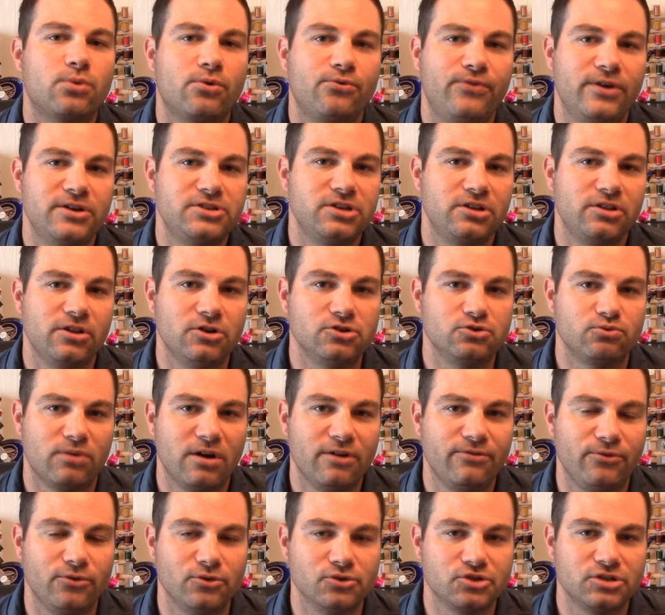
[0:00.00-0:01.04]
fishing those
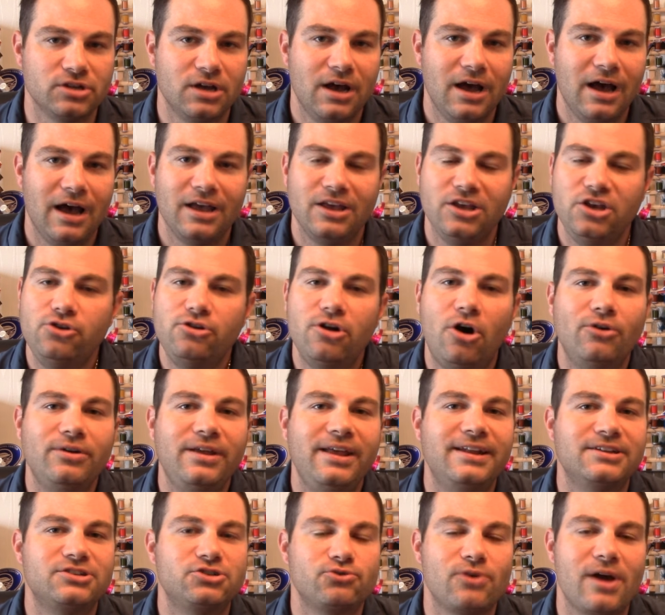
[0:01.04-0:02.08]
riffles. You don't need
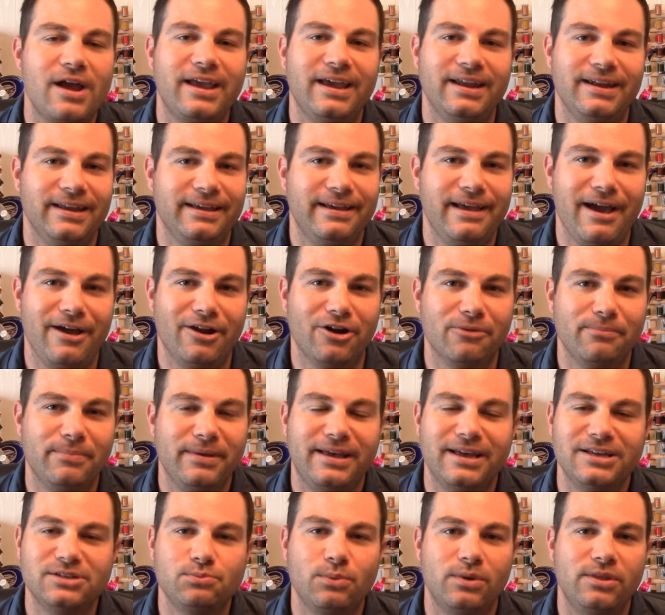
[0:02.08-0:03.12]
a strike indicator,
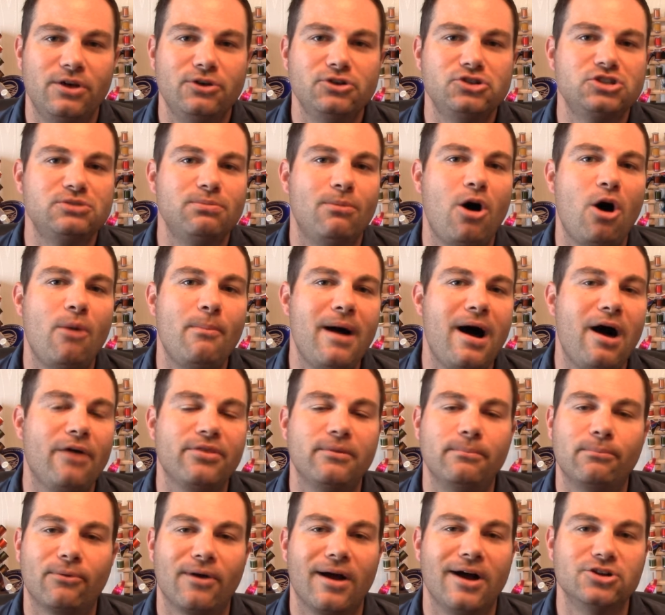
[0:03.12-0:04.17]
because when those smallmouth
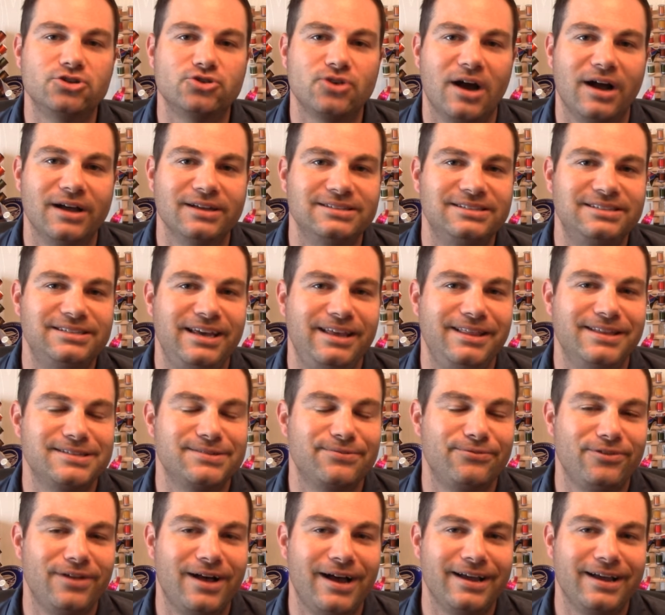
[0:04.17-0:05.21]
and brown trout see this fly